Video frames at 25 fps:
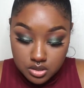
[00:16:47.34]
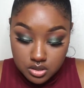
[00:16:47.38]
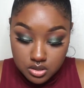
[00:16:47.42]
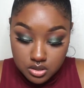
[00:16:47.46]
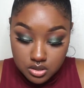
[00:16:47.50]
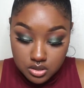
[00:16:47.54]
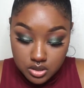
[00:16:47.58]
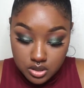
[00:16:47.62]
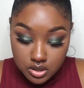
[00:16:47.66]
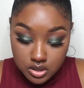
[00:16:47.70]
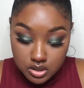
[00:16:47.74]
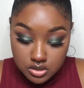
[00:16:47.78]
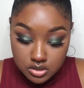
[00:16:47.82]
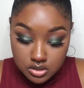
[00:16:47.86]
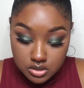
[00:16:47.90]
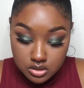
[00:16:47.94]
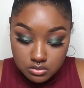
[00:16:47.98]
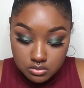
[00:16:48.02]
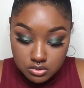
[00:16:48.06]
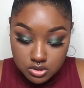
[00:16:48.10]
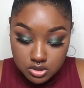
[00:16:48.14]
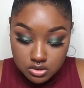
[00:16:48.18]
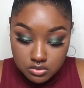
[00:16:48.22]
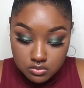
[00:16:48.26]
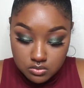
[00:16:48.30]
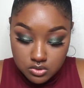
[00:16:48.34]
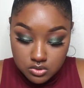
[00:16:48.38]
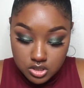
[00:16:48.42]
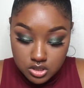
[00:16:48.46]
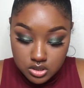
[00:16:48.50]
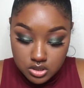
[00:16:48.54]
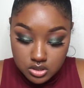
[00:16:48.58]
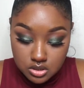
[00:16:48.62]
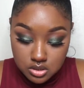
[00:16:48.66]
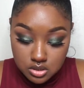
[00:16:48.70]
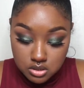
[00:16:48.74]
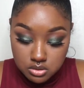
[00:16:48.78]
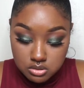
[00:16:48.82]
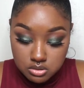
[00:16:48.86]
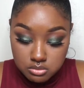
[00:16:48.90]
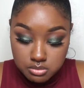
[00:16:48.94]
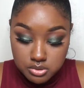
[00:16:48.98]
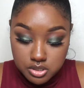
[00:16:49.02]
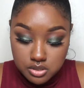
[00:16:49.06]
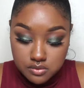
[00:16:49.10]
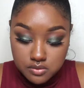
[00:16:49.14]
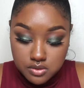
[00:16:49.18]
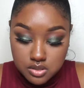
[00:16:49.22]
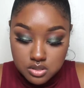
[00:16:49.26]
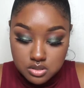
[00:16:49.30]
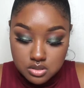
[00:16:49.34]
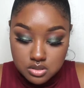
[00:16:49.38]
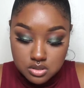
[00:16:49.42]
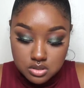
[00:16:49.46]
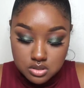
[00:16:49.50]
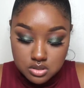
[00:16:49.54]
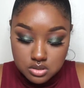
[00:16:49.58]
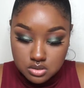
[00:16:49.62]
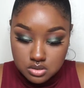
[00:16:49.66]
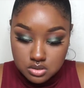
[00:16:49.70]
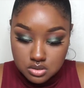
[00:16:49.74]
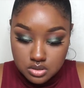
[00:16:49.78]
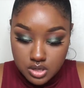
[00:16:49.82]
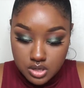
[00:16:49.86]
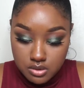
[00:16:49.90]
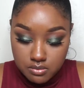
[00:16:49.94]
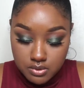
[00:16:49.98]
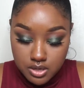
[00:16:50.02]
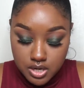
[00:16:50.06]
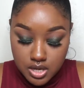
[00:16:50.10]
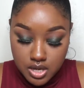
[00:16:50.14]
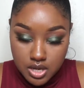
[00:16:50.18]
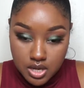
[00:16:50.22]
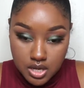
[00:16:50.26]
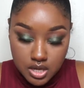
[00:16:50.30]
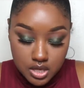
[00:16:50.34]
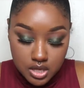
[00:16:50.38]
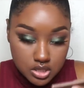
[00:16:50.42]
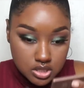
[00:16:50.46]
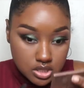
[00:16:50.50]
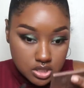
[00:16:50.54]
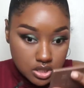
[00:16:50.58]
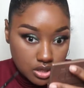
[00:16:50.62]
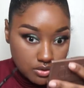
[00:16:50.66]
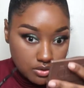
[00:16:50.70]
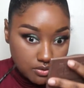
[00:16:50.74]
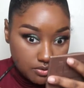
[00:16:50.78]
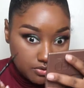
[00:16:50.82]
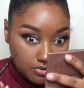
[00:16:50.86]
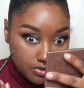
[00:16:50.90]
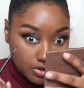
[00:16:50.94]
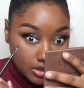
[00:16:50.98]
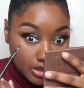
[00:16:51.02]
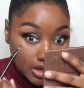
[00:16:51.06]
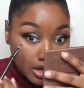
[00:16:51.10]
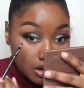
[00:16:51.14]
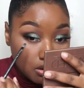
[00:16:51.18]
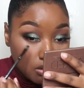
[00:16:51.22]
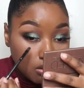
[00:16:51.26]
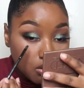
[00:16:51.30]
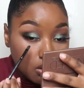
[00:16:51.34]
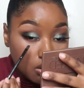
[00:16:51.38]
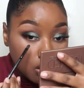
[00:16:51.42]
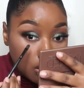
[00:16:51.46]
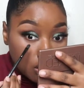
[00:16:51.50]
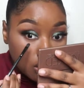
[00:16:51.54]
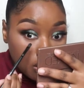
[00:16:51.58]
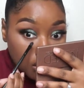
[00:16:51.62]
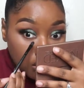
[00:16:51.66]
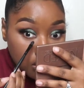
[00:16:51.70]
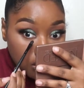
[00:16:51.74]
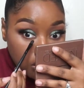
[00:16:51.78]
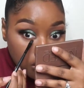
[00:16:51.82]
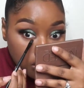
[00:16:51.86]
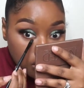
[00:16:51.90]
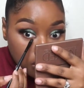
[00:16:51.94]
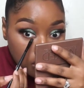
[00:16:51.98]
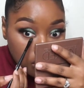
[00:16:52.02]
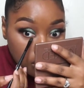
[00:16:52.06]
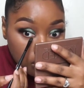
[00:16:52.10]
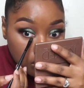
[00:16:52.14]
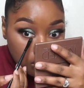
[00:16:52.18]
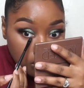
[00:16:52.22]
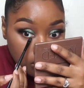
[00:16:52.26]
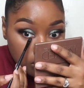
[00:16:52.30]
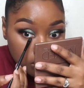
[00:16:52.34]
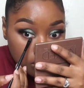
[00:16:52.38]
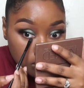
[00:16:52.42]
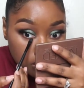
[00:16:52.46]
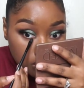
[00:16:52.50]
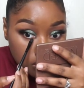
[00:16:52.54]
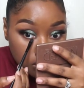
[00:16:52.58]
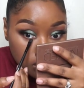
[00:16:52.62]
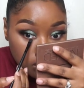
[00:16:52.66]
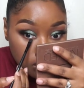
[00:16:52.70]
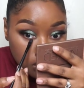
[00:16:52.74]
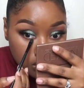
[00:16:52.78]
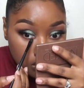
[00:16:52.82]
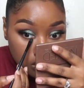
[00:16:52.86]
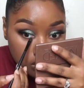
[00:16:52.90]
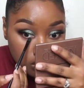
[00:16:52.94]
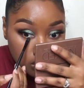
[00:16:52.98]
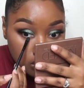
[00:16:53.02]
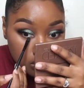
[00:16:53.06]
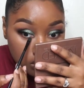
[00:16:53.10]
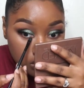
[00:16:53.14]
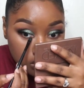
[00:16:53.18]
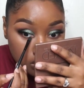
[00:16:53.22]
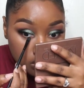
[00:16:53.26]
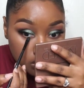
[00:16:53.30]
And like I said, you want to do just a little bit of this because I would hate to get fallout on all this work.